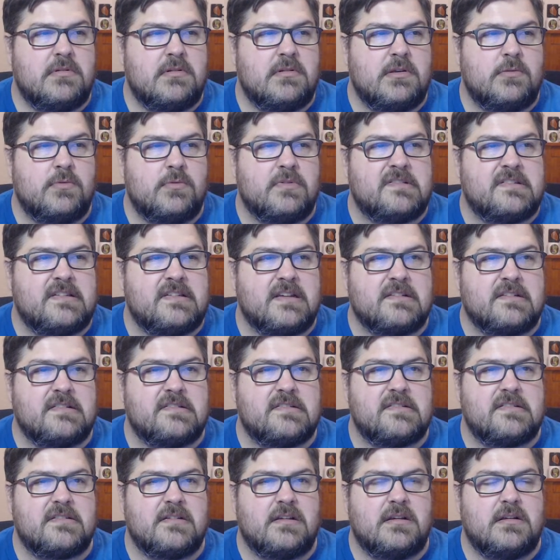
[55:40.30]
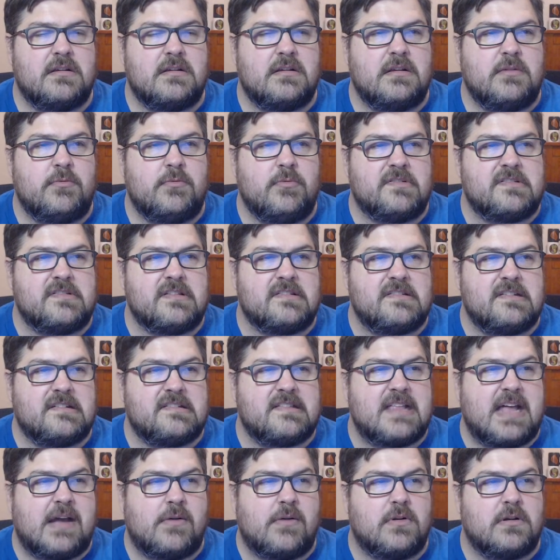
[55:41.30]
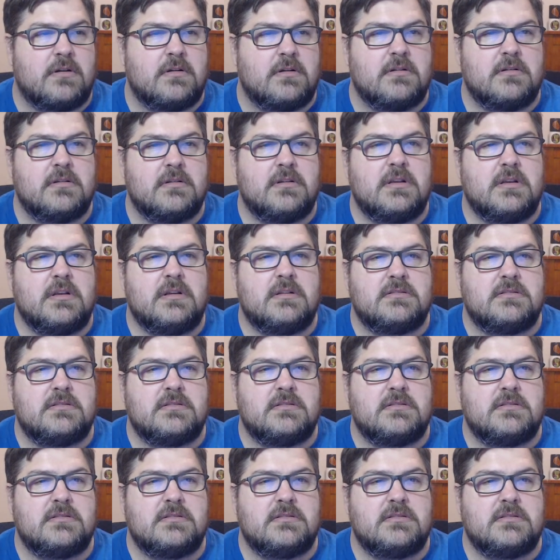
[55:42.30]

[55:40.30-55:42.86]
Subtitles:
was the 6th hour,